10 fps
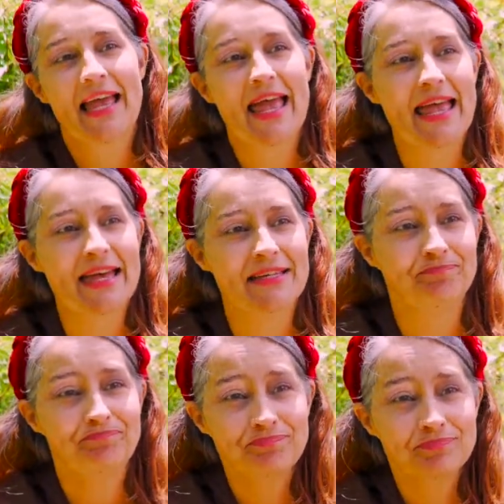
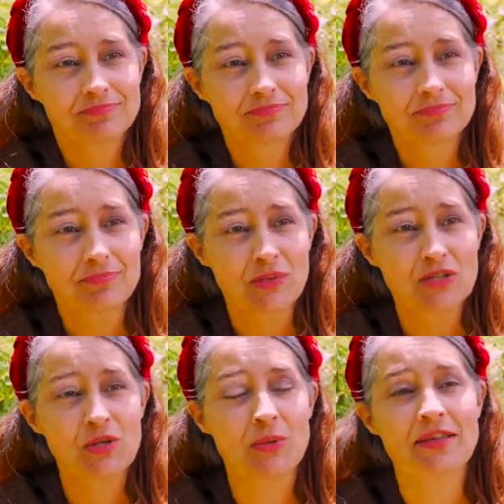And
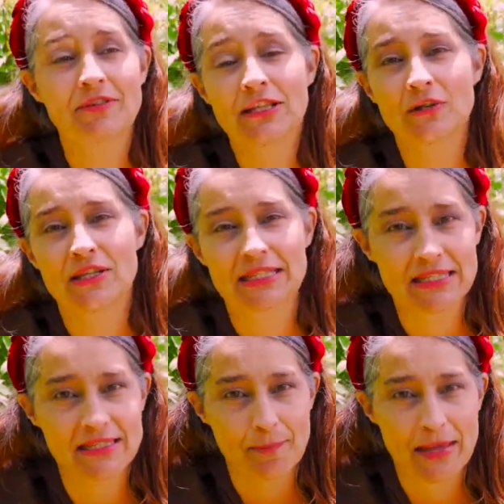so even though this
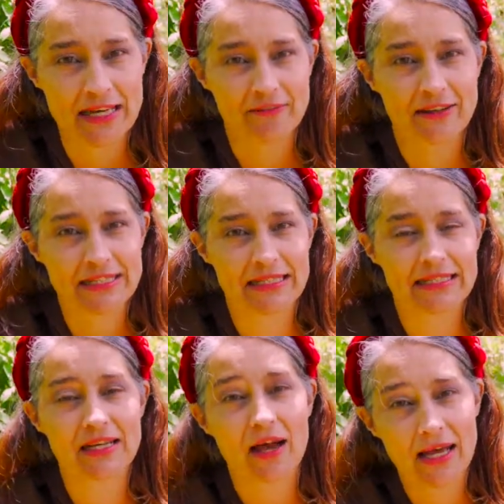is a
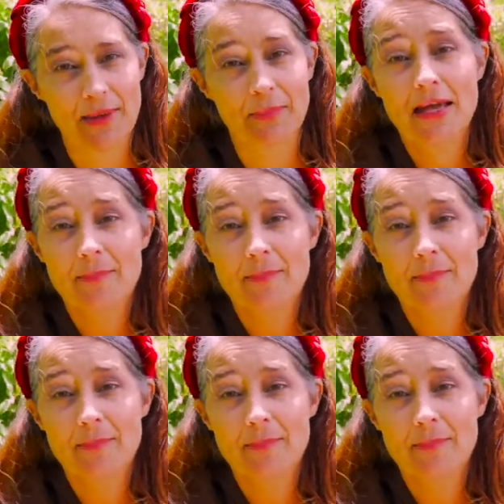manifesting time,